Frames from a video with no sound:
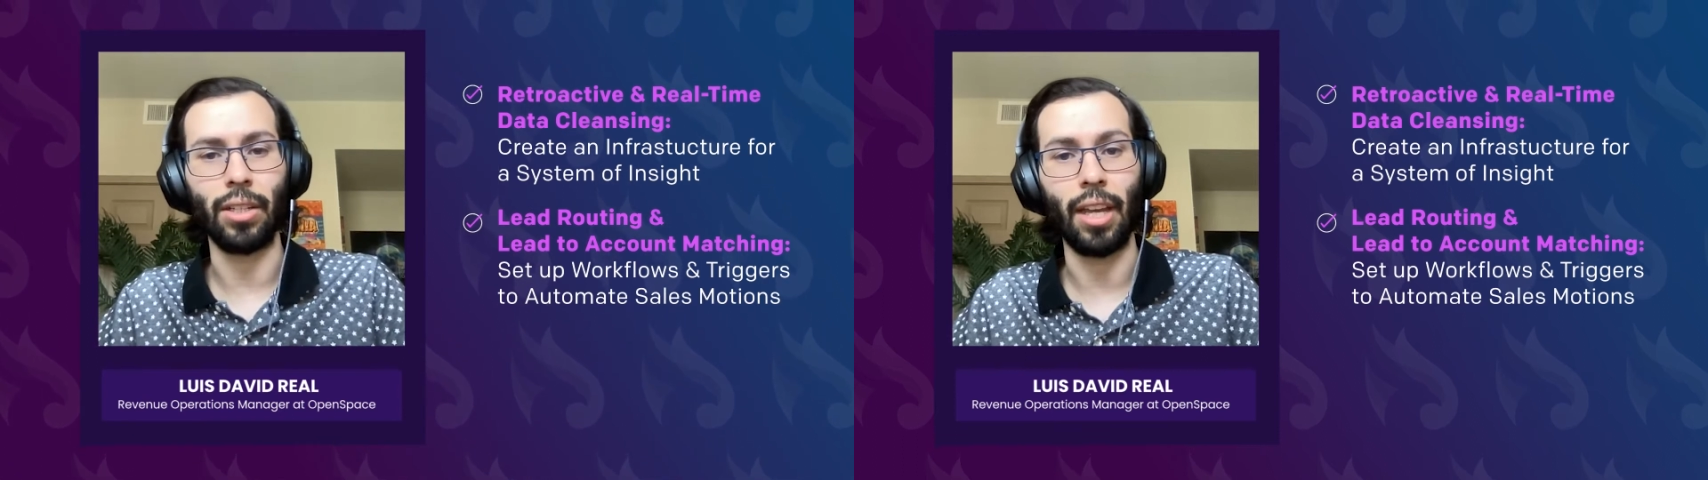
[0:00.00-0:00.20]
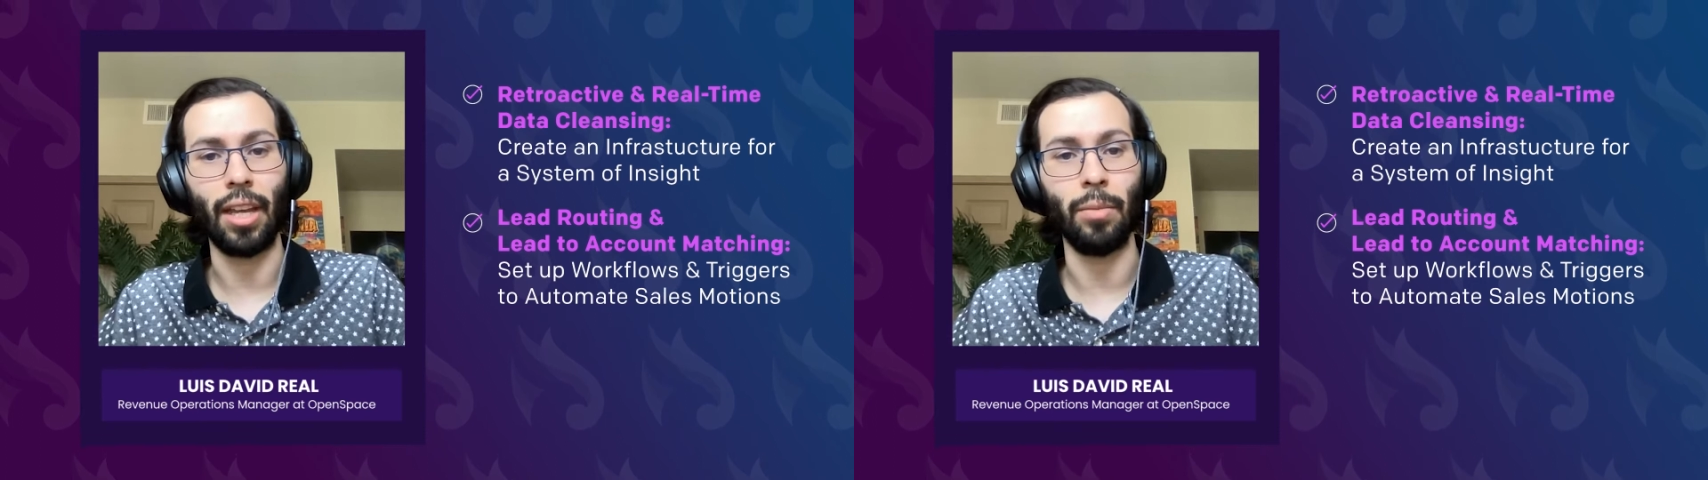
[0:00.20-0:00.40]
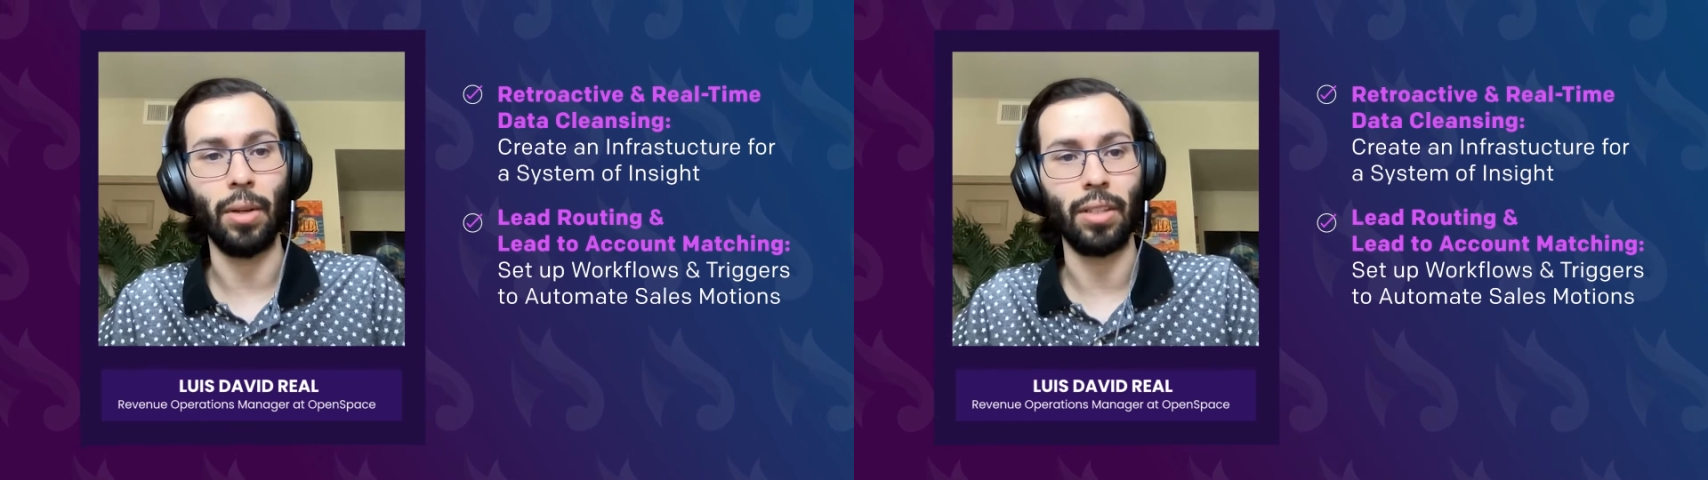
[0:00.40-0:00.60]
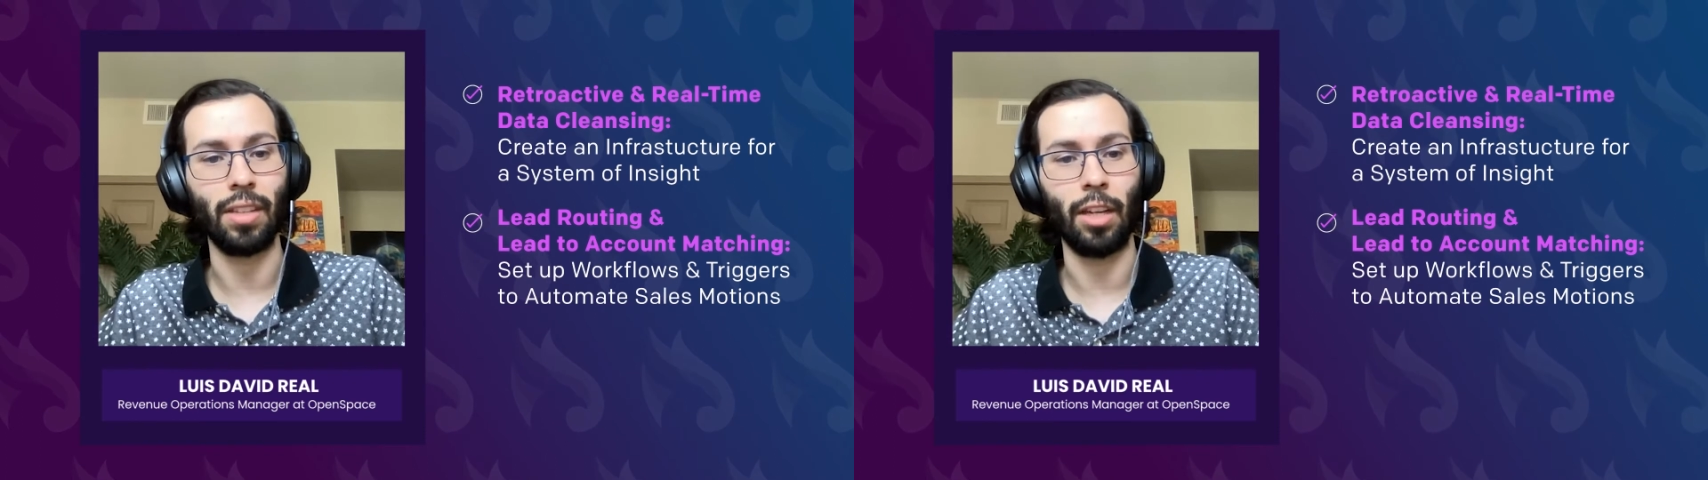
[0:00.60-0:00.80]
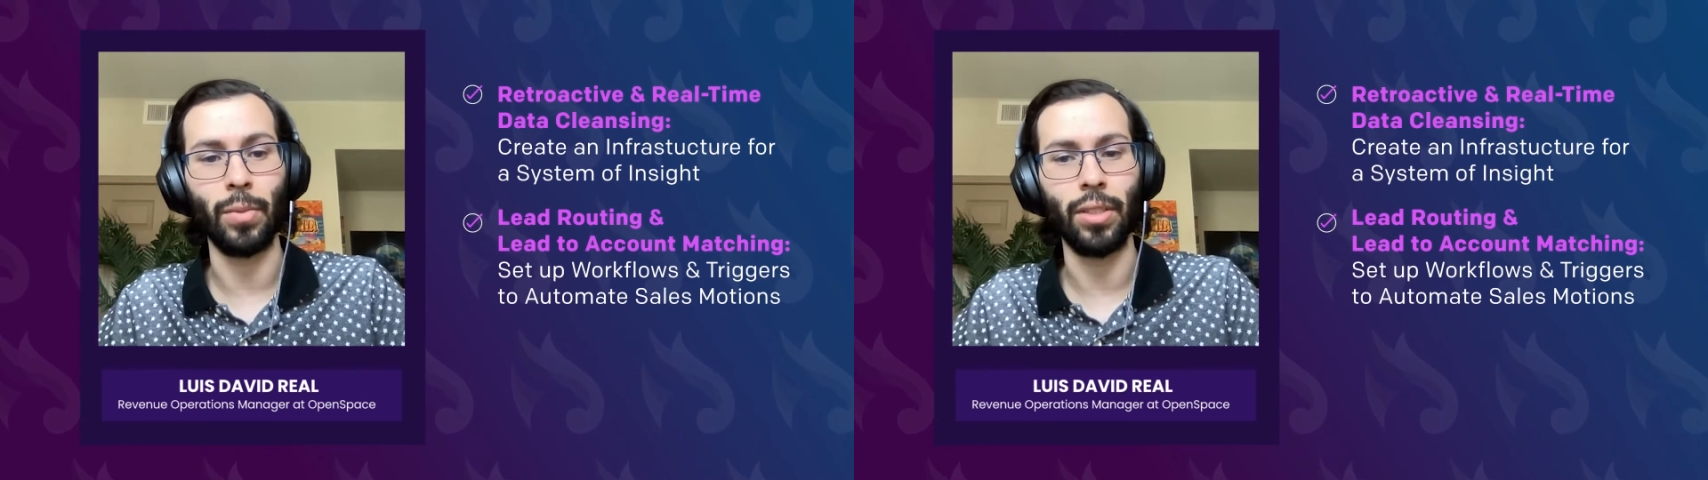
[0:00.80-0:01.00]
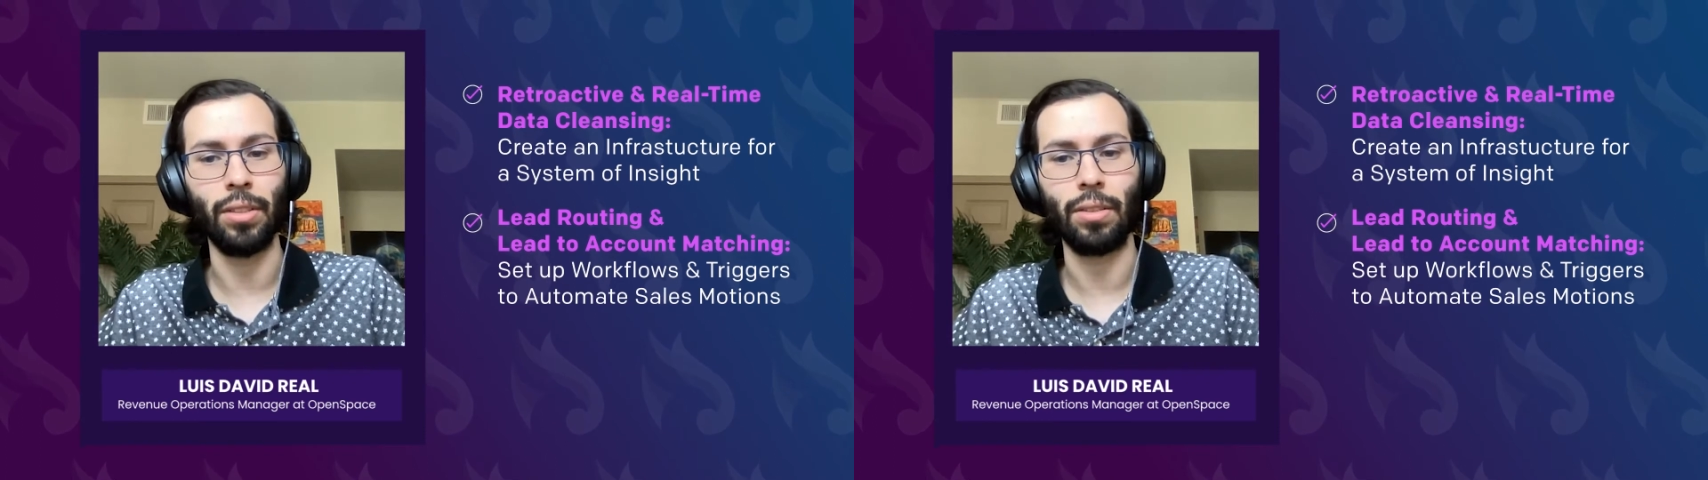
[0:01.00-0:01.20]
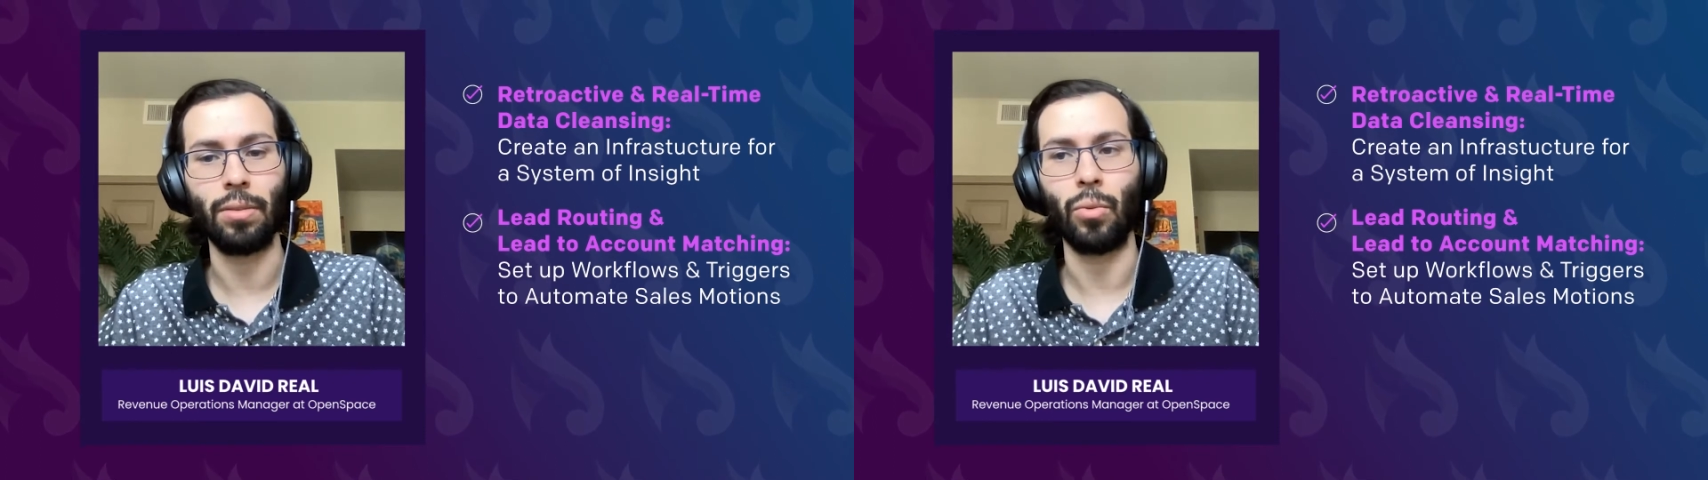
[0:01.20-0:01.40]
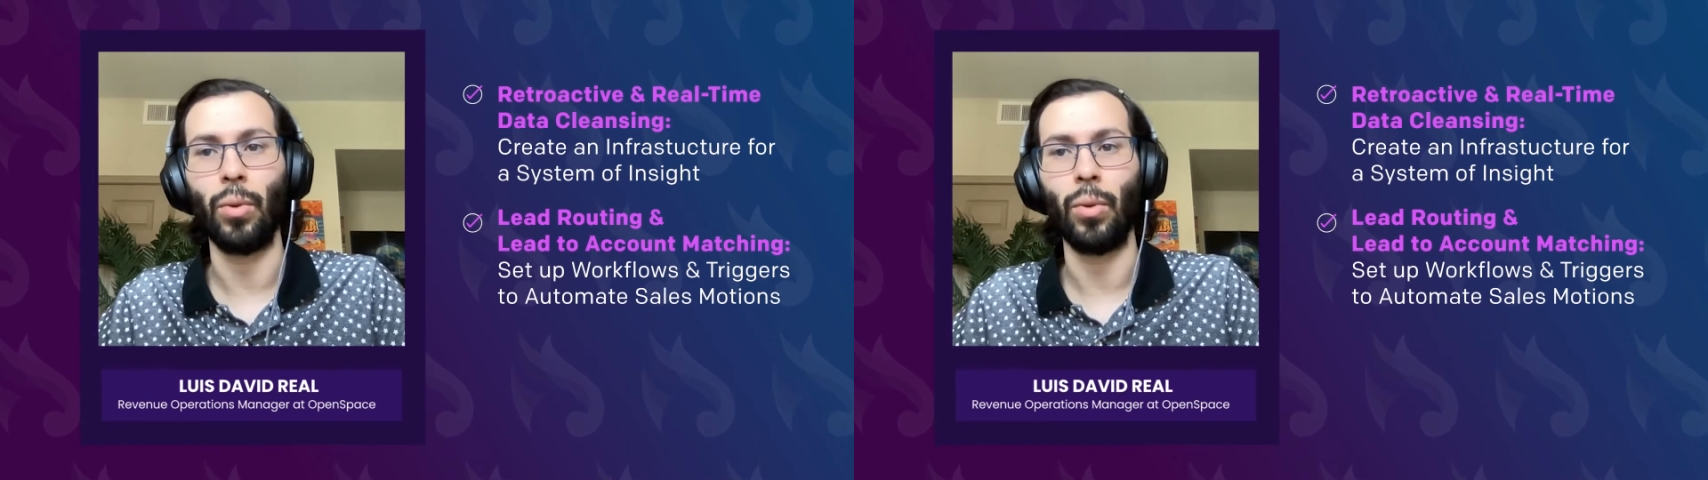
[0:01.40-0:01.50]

AE assignment.